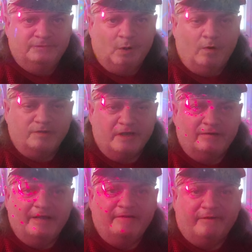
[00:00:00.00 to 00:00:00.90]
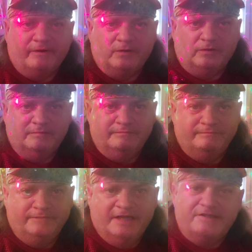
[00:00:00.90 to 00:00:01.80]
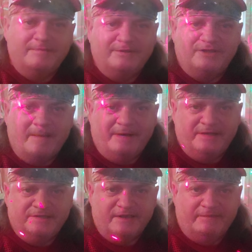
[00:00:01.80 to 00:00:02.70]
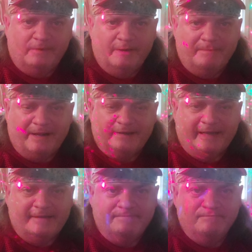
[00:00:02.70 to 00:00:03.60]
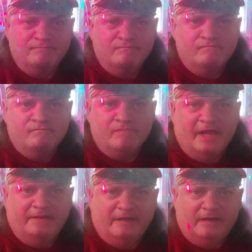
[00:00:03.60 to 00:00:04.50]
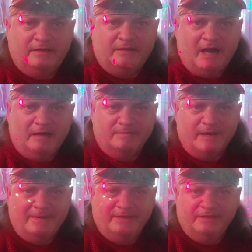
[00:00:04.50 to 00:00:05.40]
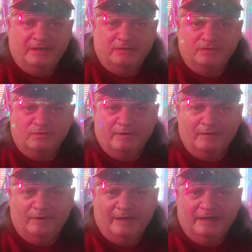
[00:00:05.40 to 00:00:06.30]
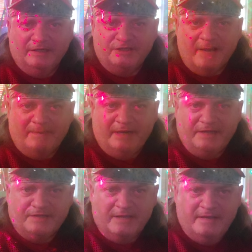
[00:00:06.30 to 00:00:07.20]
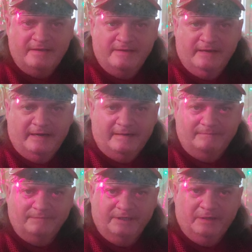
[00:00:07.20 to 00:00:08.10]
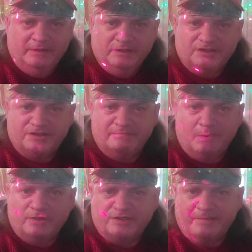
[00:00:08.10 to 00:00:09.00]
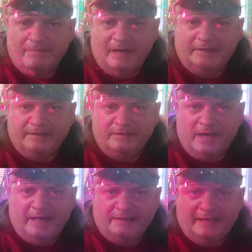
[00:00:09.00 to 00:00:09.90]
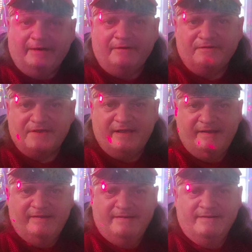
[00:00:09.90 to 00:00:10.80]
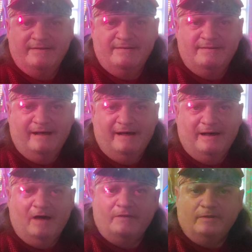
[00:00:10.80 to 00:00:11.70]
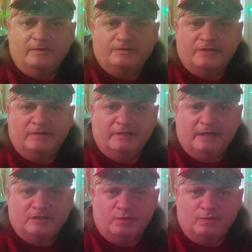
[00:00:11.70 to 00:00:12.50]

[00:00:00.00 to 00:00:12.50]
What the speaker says: horizontal and the vertical, and something Japanese in 71 in Pearland, and the columns. I mean, when I look at Japanese, it looks more symbolic than like letters. Although there's only like